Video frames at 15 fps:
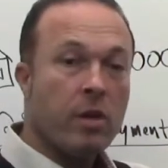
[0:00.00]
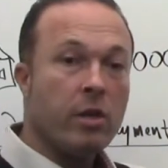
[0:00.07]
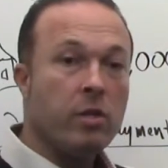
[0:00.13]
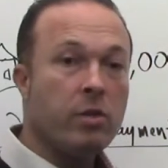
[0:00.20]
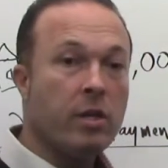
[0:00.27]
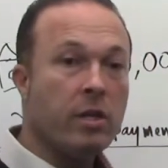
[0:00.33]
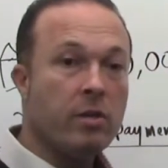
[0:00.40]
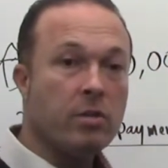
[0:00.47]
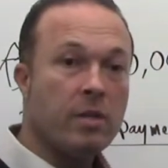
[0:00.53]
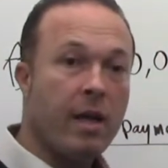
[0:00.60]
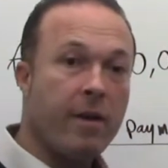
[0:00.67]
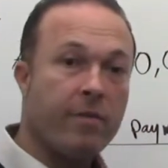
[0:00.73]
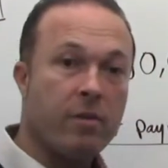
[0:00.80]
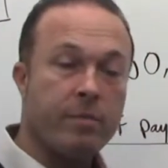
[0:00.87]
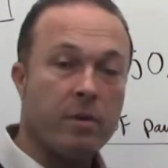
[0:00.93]
You can use
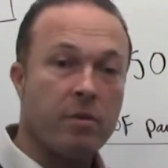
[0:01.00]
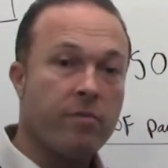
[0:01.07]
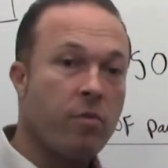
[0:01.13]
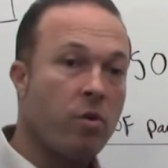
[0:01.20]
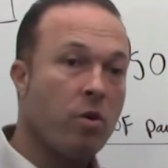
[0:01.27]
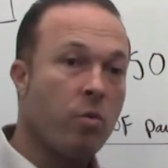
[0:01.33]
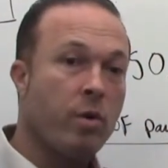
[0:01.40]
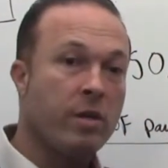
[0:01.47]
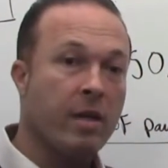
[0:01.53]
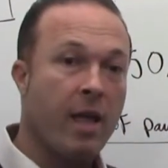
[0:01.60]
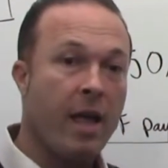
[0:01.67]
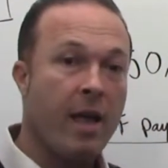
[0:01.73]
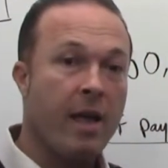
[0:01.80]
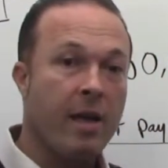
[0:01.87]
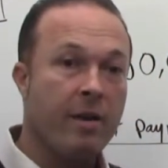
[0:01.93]
that from your
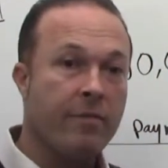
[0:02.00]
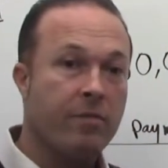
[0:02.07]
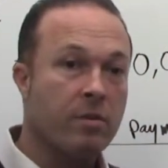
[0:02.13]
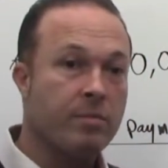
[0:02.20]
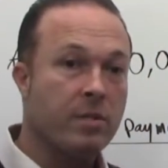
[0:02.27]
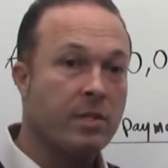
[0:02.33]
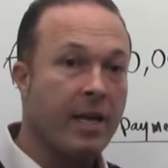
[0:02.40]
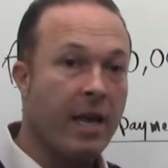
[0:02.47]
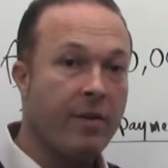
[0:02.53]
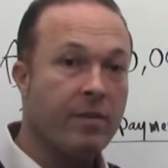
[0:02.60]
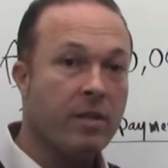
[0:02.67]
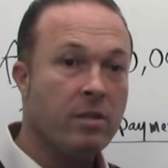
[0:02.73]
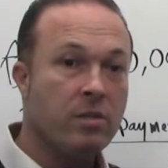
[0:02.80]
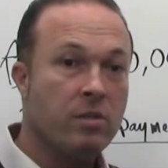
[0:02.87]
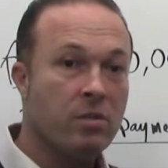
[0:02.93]
401k, from
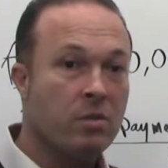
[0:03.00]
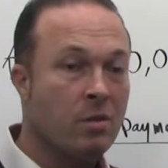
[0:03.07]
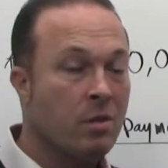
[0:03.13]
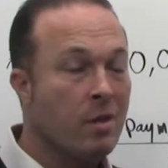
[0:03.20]
savings.